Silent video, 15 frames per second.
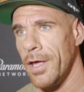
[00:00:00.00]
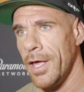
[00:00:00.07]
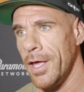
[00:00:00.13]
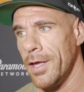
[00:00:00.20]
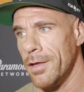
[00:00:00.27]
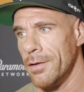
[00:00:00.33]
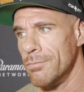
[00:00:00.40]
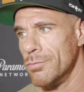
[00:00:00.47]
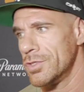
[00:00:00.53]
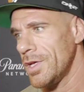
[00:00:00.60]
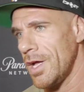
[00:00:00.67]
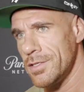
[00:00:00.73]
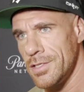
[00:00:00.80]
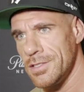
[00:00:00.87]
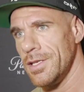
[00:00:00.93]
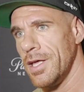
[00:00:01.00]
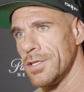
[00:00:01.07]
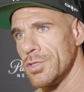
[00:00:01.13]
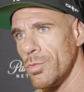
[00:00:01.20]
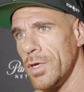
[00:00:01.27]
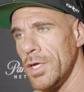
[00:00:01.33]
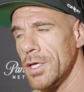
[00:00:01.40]
and Musasi's
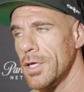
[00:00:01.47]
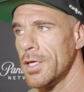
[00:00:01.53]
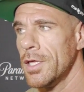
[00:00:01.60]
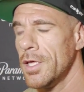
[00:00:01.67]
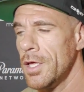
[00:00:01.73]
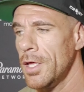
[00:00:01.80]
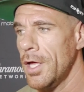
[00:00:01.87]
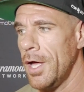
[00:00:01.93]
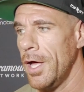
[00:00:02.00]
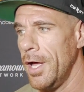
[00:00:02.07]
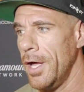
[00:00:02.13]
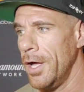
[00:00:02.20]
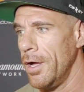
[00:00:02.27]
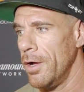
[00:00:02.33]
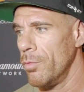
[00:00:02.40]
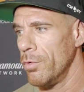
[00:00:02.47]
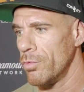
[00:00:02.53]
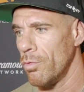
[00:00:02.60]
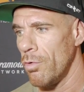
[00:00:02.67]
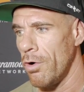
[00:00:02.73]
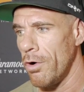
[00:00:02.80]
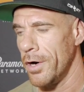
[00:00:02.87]
next week with
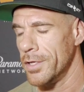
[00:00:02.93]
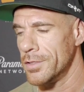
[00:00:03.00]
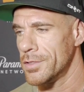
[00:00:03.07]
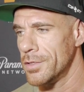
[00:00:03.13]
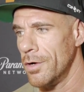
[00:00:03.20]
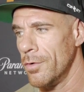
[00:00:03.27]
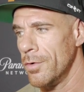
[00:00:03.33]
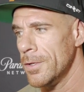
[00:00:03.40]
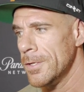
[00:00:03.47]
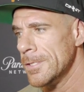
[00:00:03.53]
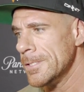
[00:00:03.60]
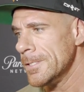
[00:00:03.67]
Rory. So,